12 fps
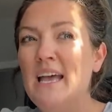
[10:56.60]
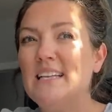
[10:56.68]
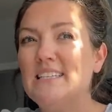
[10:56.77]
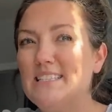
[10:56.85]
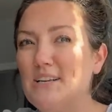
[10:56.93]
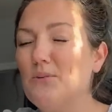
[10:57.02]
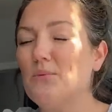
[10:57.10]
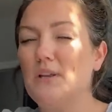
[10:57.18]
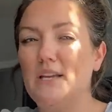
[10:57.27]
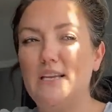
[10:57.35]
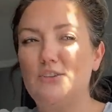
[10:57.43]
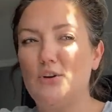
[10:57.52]
still
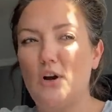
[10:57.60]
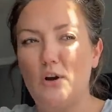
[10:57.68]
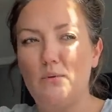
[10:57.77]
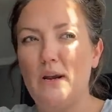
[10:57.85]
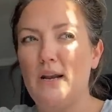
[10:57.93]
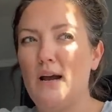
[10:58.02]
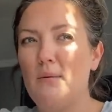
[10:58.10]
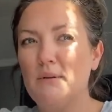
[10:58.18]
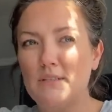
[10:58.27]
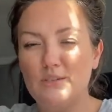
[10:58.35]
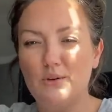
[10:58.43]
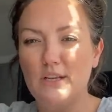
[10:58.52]
really get your heart rate up and
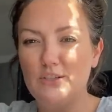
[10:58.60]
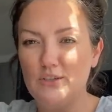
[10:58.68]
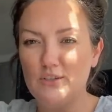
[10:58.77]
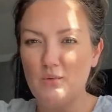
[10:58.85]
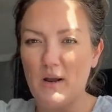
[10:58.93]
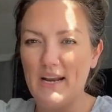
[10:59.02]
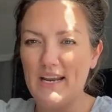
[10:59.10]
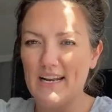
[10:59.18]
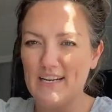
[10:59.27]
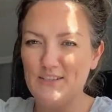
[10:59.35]
still get you sweating. And I